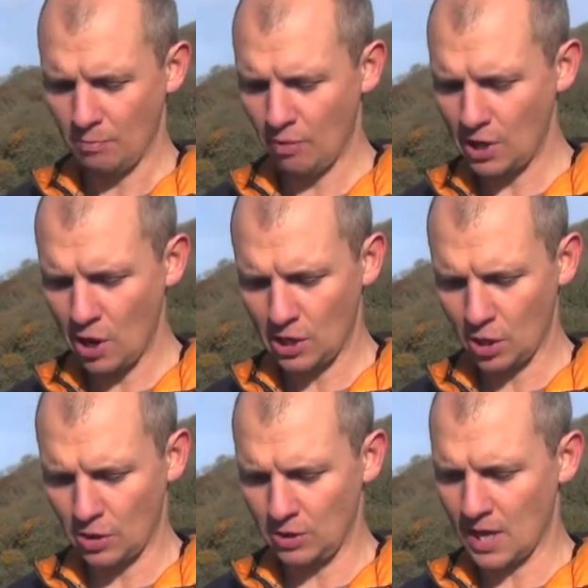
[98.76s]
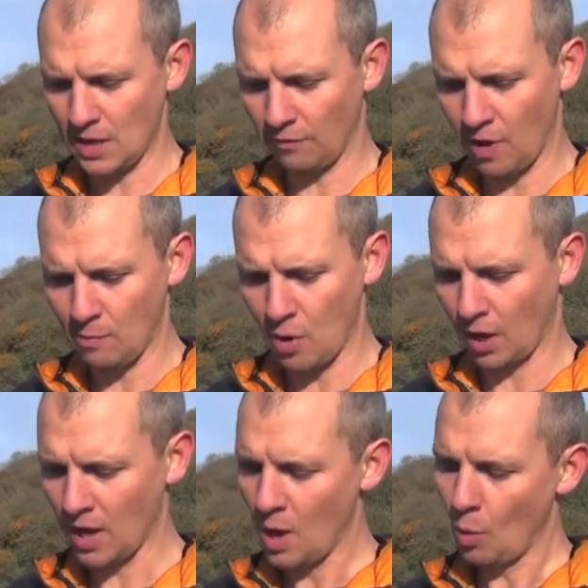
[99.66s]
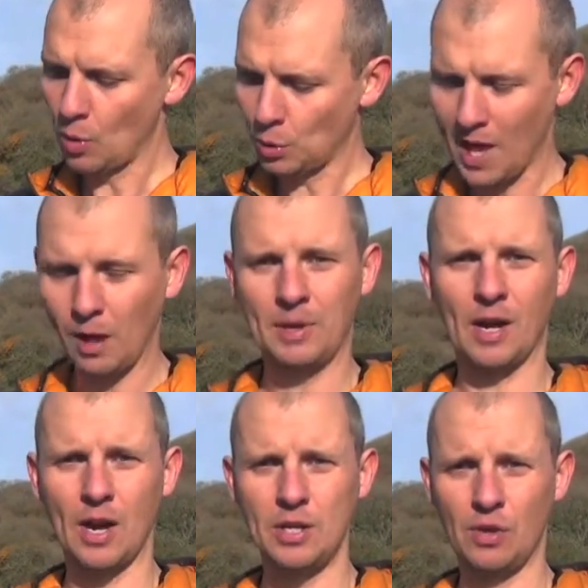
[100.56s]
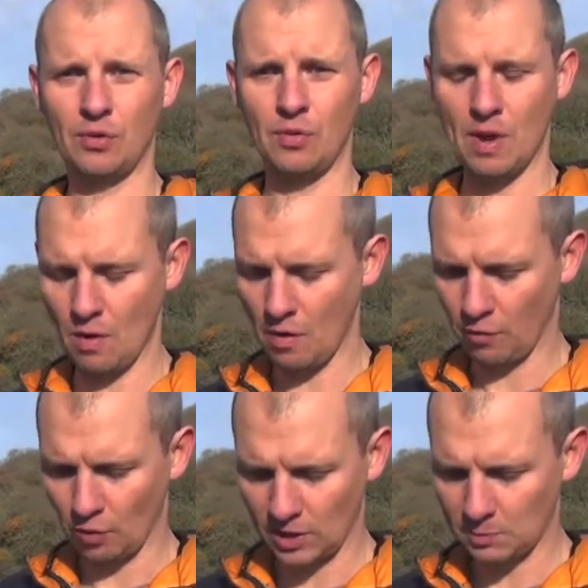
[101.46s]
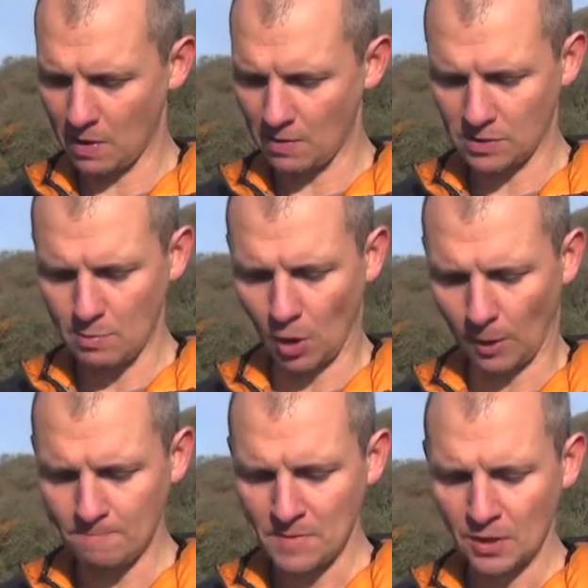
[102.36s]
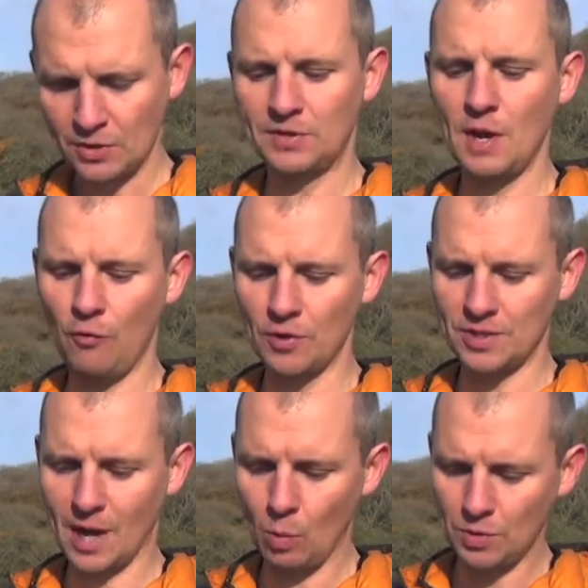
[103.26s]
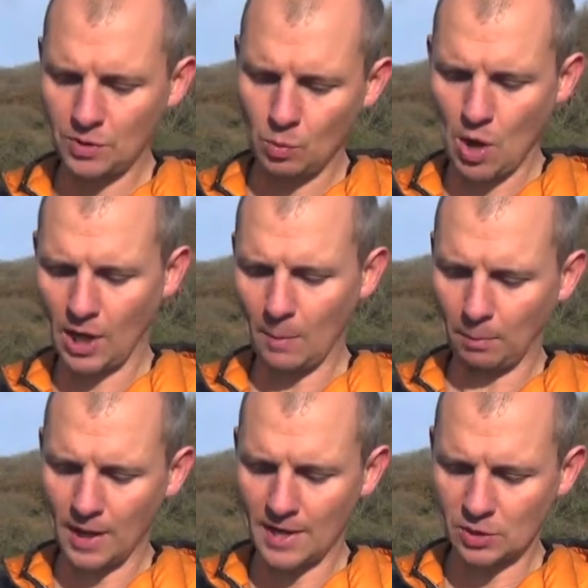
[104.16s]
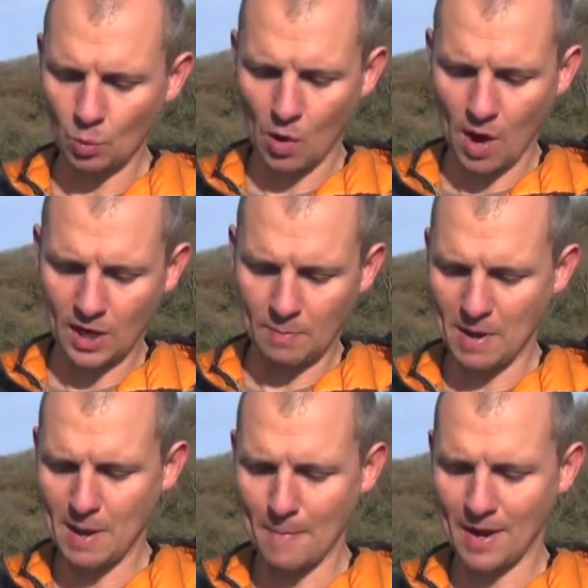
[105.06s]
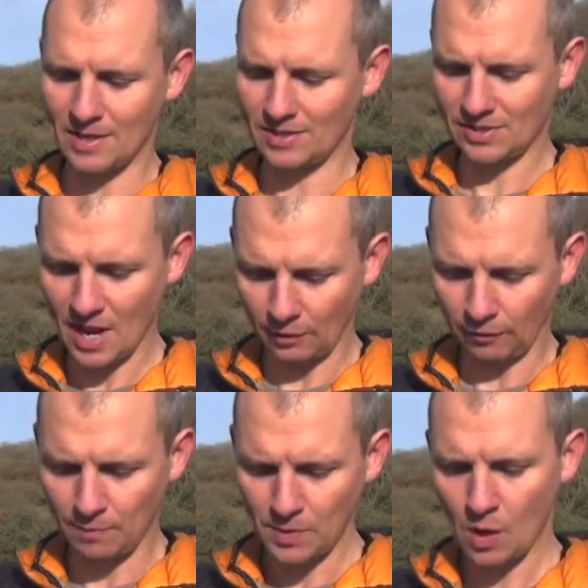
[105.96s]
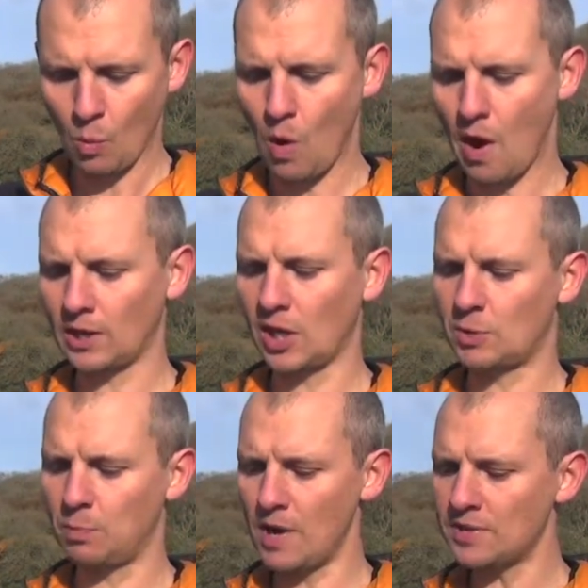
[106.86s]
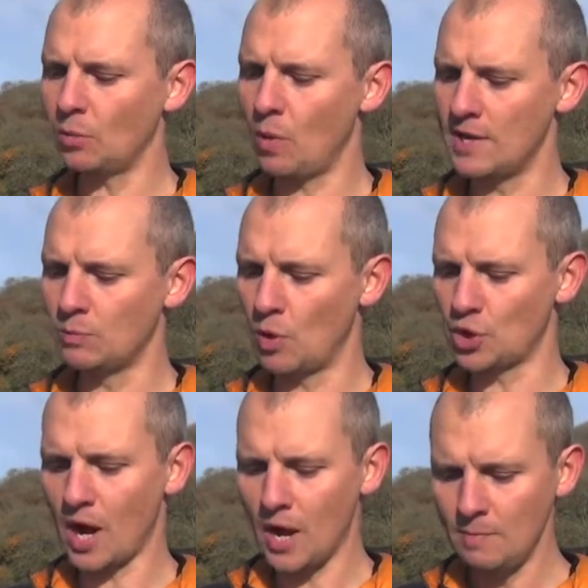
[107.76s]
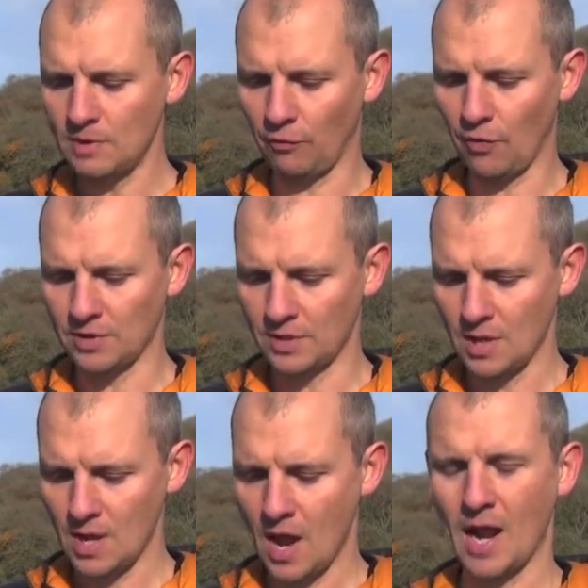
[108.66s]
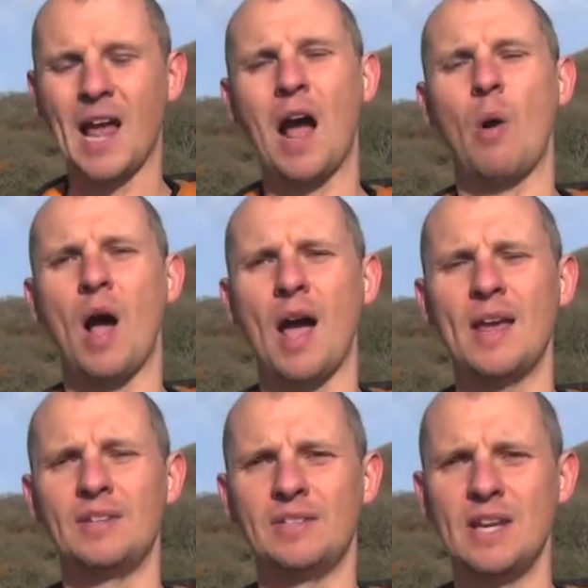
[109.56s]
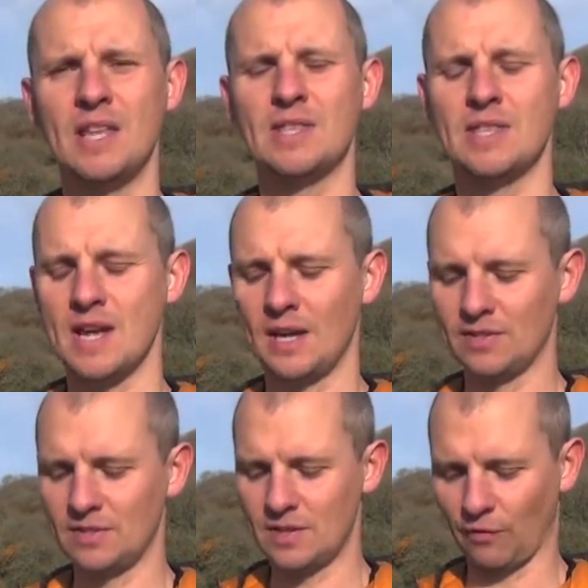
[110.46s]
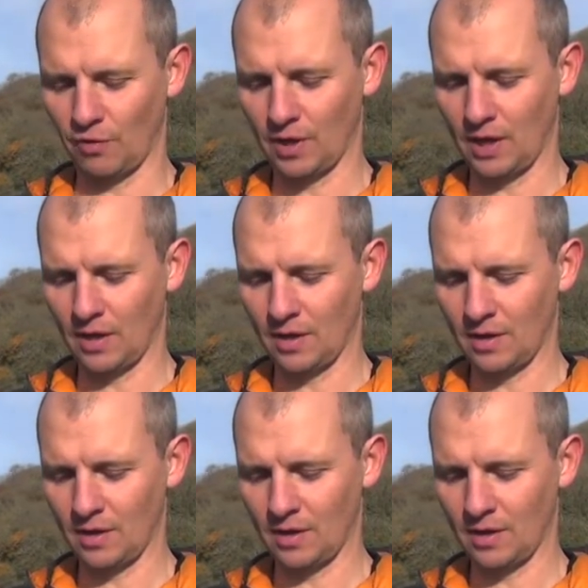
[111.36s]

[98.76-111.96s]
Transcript: pretty early on you can get the framework, which will help guide you through their overall experience of the book. So difference, I want to work in a place where I can be myself, where I can express the ways in which I'm different and how I see things differently.